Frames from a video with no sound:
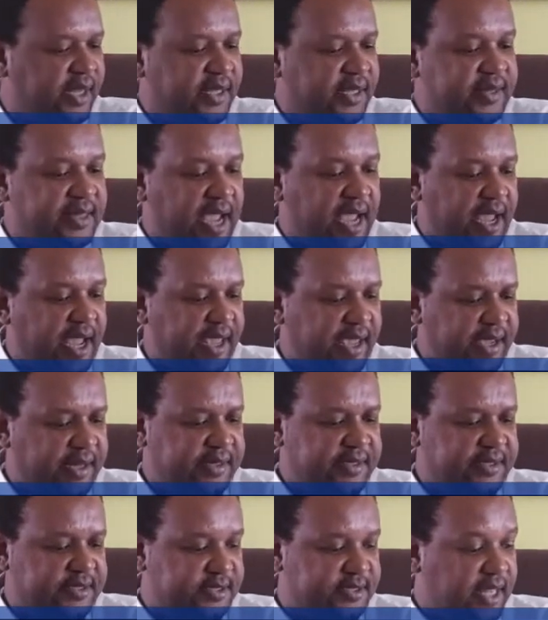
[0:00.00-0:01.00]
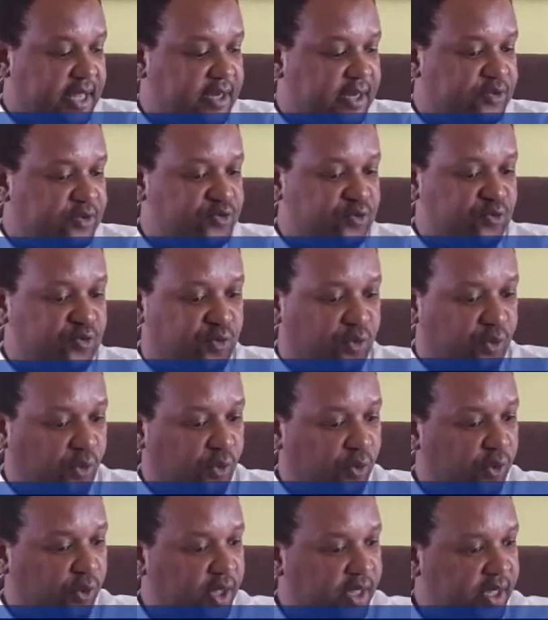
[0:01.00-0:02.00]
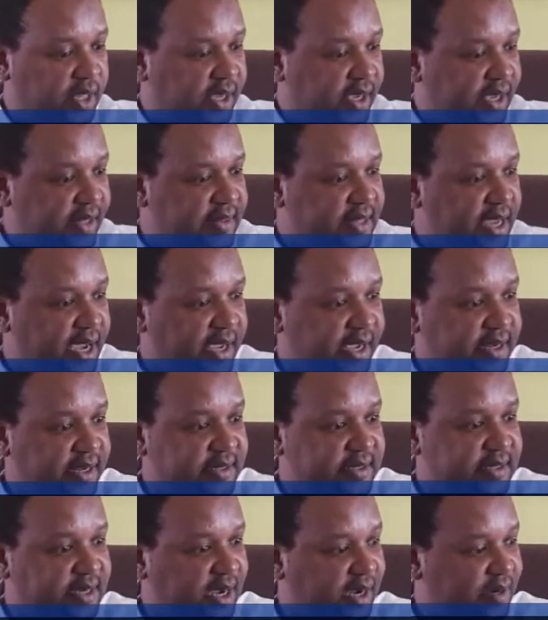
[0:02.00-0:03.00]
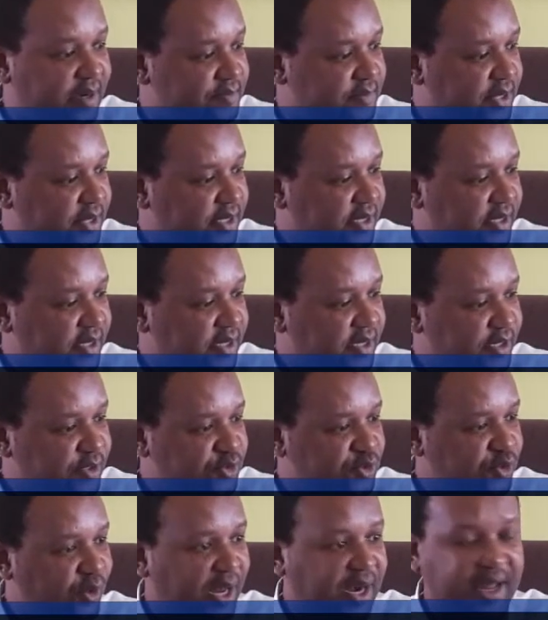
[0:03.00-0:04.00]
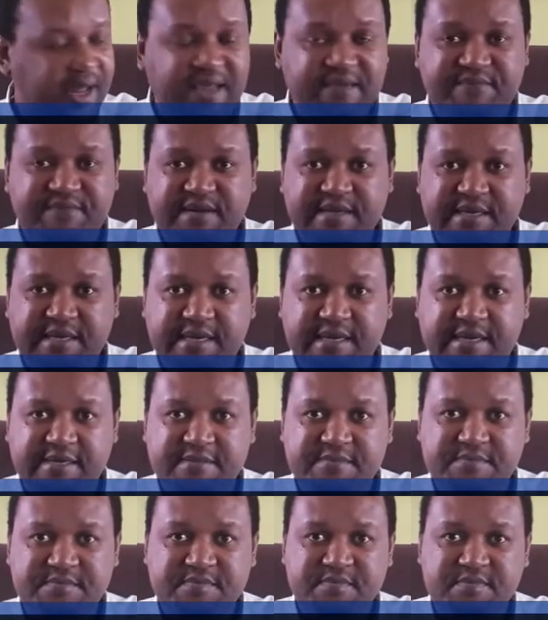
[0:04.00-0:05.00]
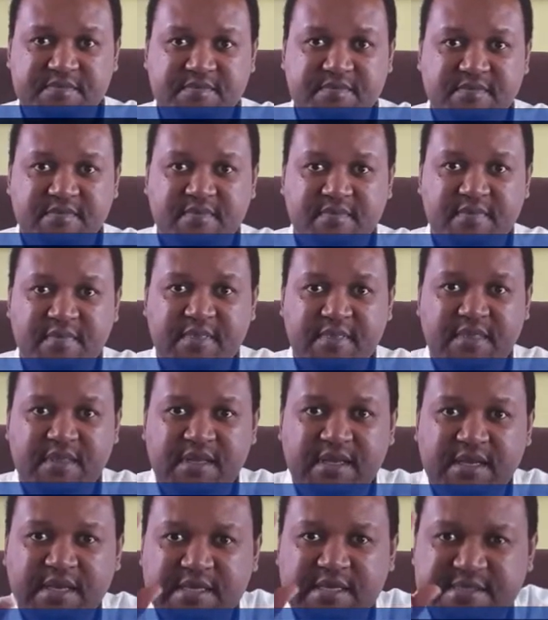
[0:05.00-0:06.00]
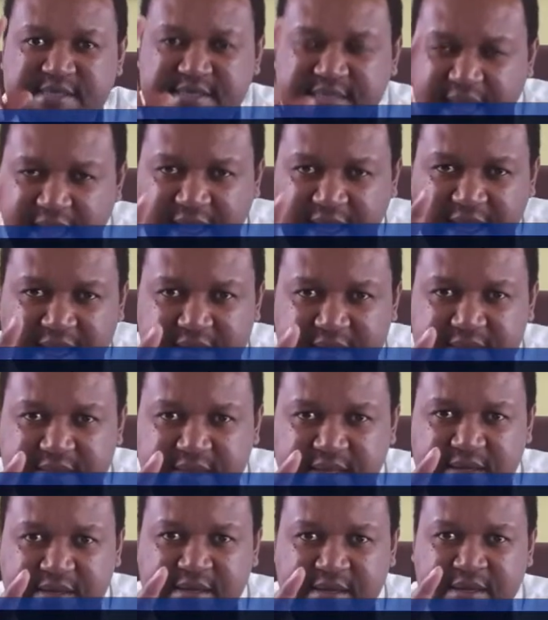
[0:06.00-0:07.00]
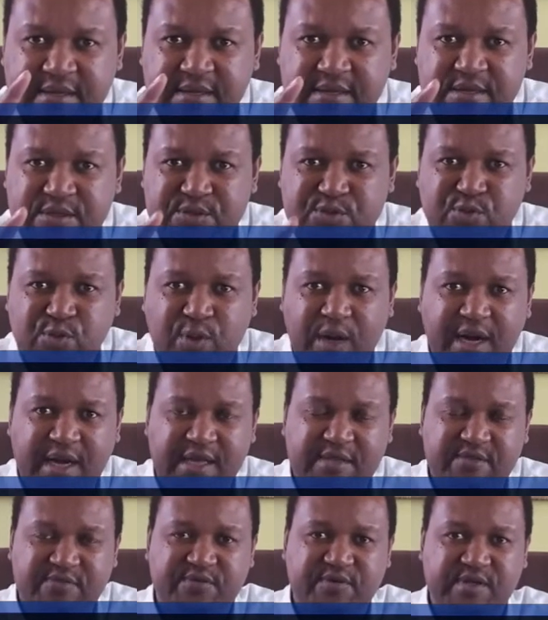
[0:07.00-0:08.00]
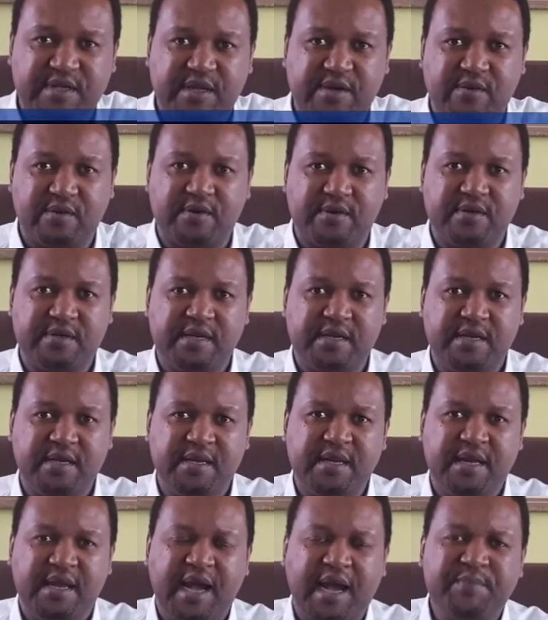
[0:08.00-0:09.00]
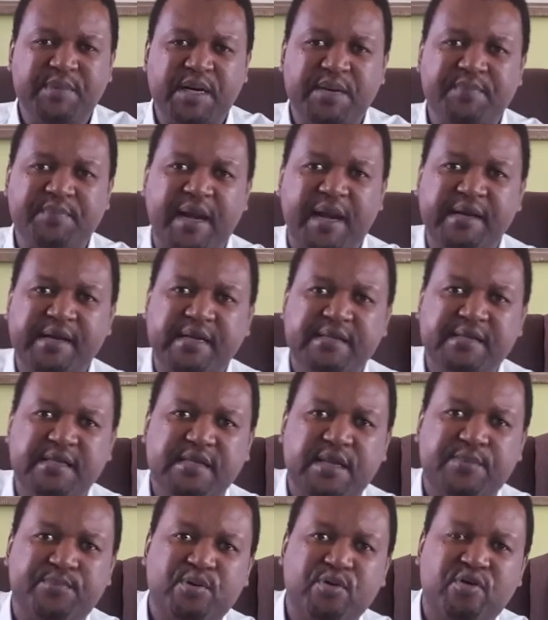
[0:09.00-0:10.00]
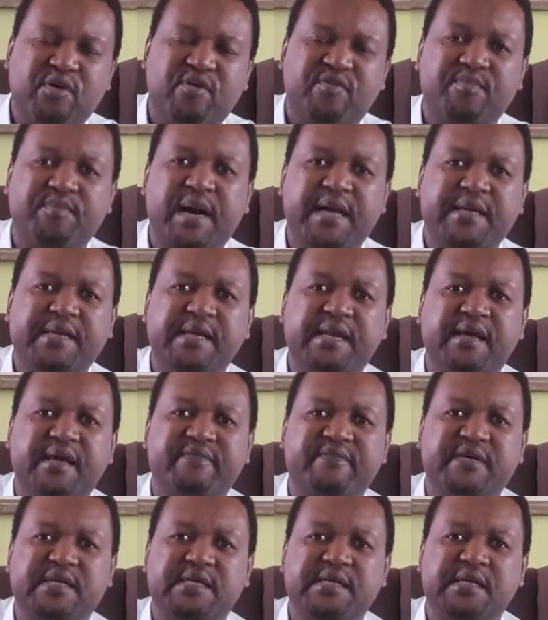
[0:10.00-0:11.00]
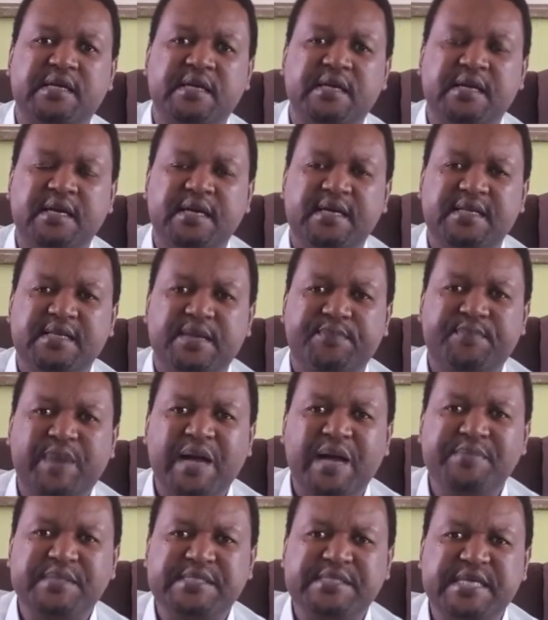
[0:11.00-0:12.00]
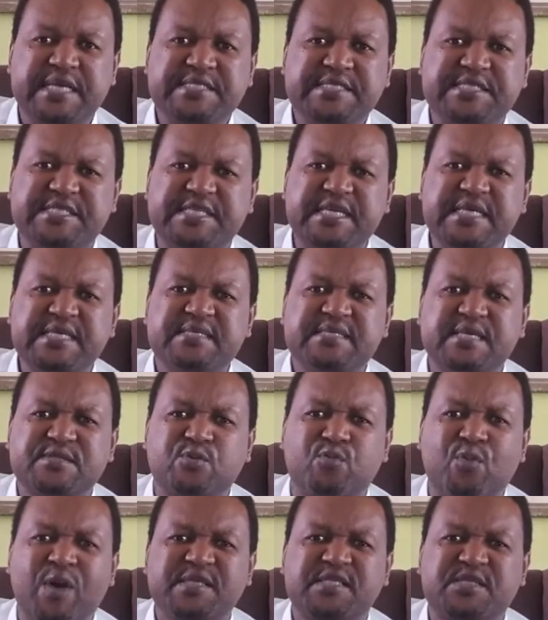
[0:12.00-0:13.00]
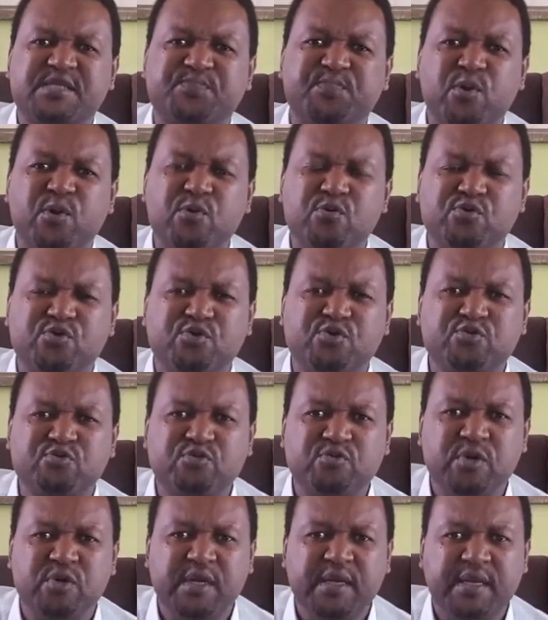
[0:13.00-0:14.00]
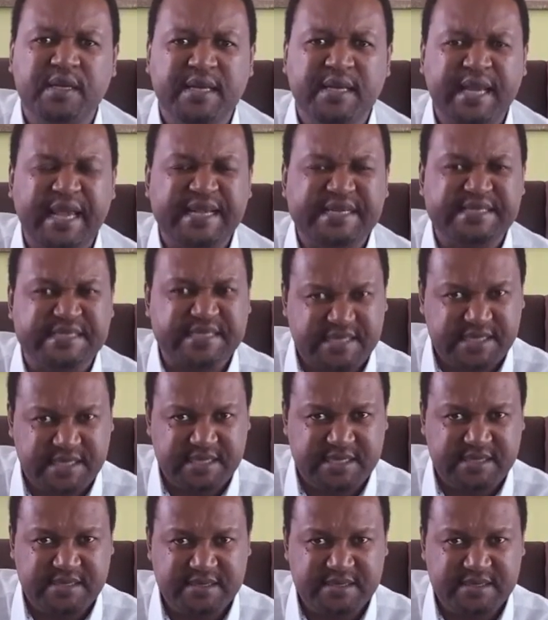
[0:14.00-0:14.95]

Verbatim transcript: their hand started to grow and their hand come into a life again. Is there anything too hard for the Lord? I'm reminded in the book of Mark 11, the Bible says Jesus once spoke to a tree.